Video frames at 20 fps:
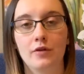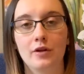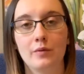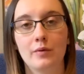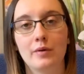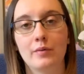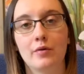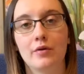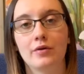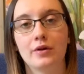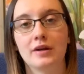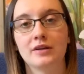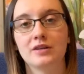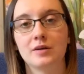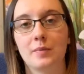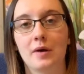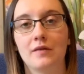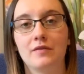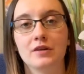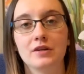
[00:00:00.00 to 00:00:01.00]
we won't end up
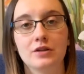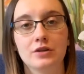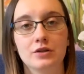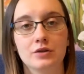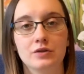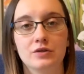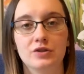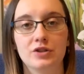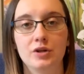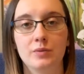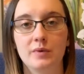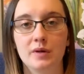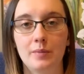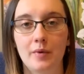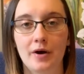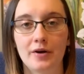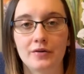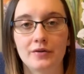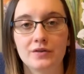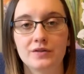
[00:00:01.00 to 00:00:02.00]
having to use too many
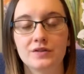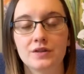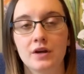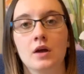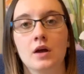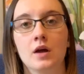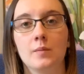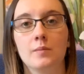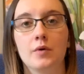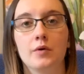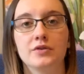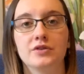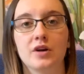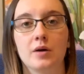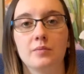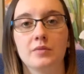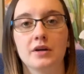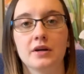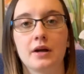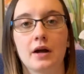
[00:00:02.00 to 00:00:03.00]
bottles. But with
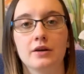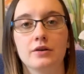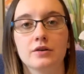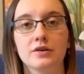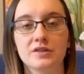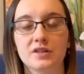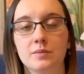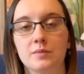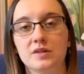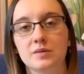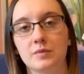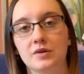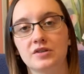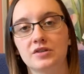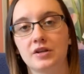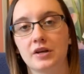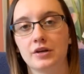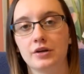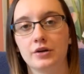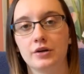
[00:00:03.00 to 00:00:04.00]
Dominic, I nursed him as much as
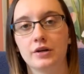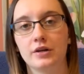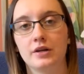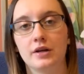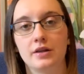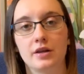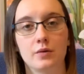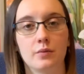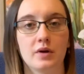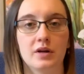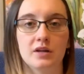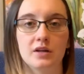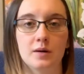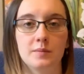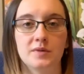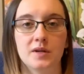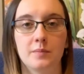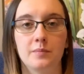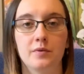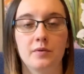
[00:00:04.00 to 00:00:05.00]
I could, and then we ended up
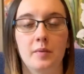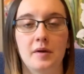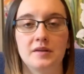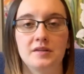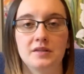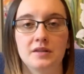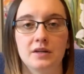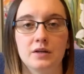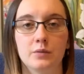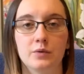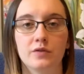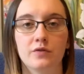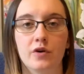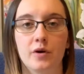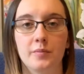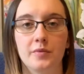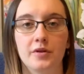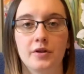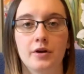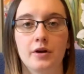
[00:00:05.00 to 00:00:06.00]
supplementing with
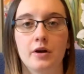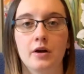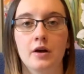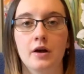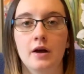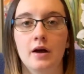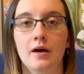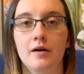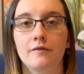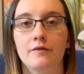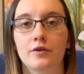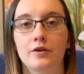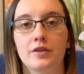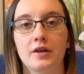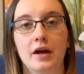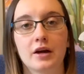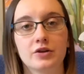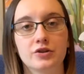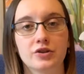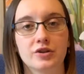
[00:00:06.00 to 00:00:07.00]
formula for the
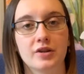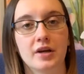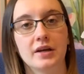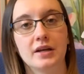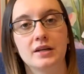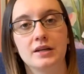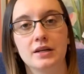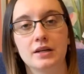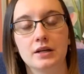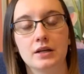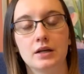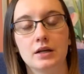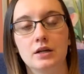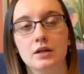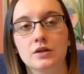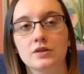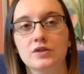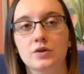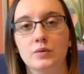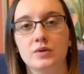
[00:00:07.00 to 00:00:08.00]
extra that he needed.
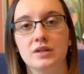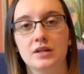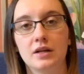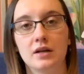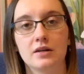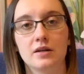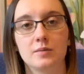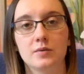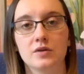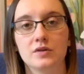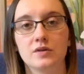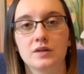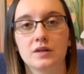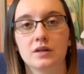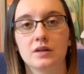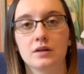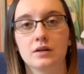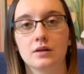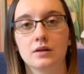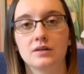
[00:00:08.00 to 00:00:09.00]
So we did end up
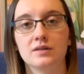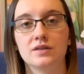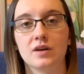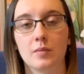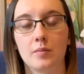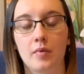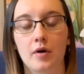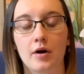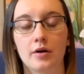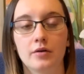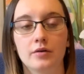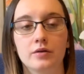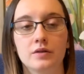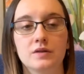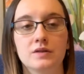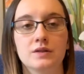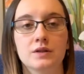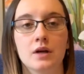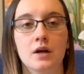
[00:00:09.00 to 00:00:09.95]
using some bottles.